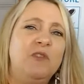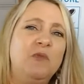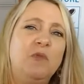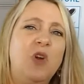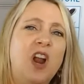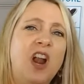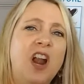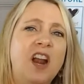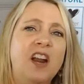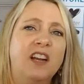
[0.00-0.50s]
didn't
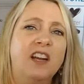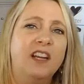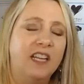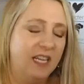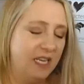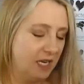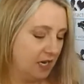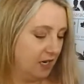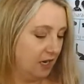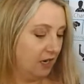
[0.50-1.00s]

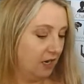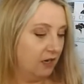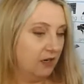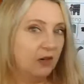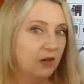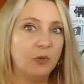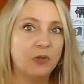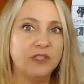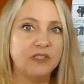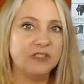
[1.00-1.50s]
work.
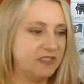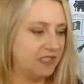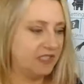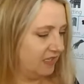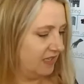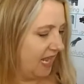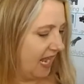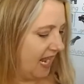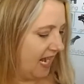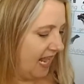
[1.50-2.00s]
Well,
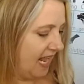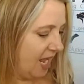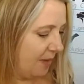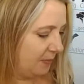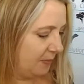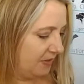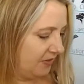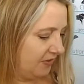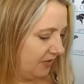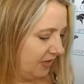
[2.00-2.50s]
did that
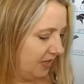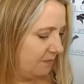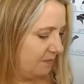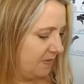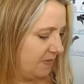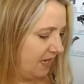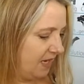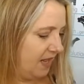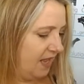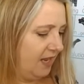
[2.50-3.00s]
happen to
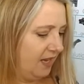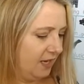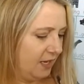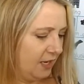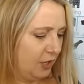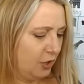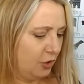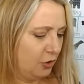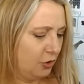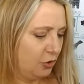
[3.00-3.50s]
Camilla?
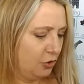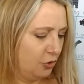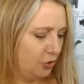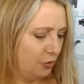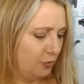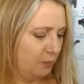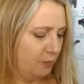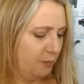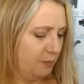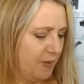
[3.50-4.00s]

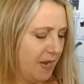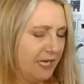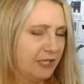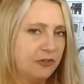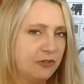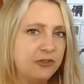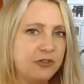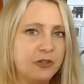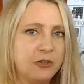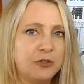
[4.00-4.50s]
You
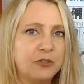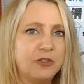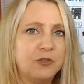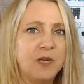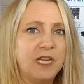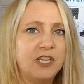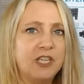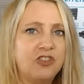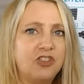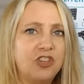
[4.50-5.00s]
bet your
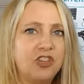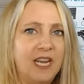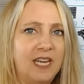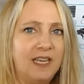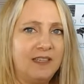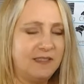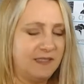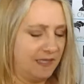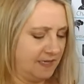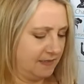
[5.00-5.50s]
sweet
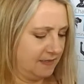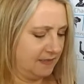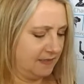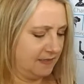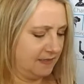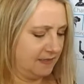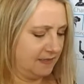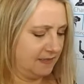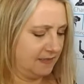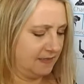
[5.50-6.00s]
cheeks it
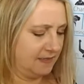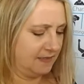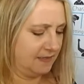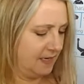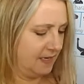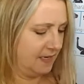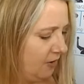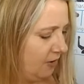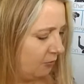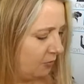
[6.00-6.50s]
did.
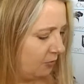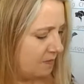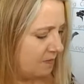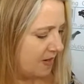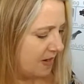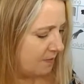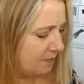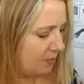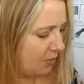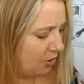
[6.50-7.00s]

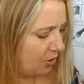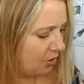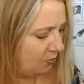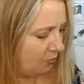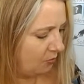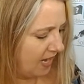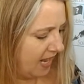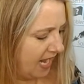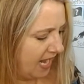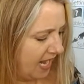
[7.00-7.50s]
Remember
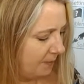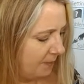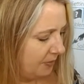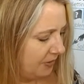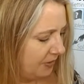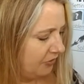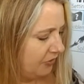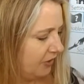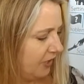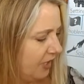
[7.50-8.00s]
what
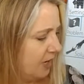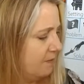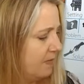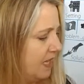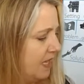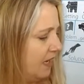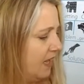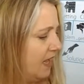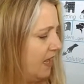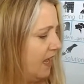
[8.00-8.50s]
happened to
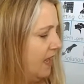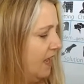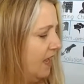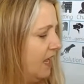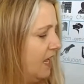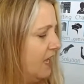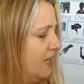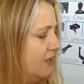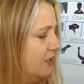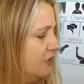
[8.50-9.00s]
Camilla?
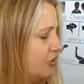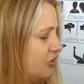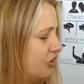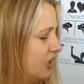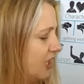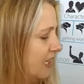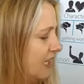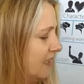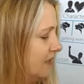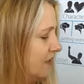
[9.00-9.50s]

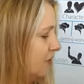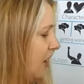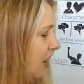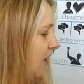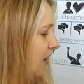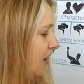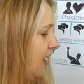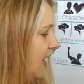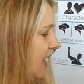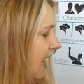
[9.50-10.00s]
She
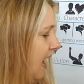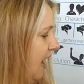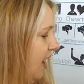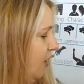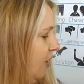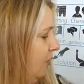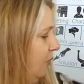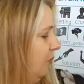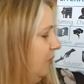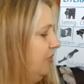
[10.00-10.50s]
started
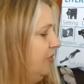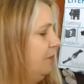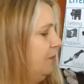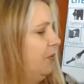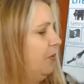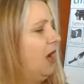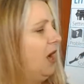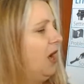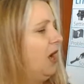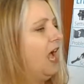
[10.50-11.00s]
out with
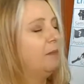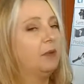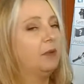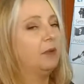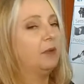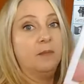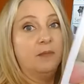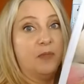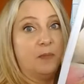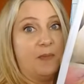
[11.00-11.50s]
the
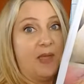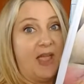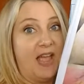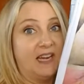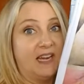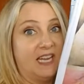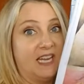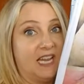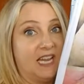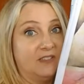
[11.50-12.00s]
problem, the
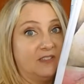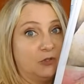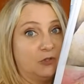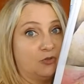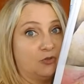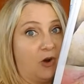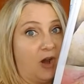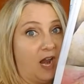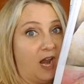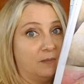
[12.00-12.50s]
bad case of
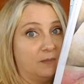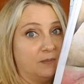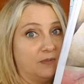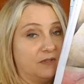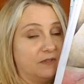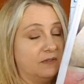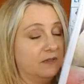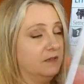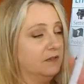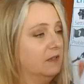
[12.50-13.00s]

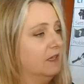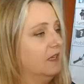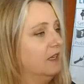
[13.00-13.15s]
stripes.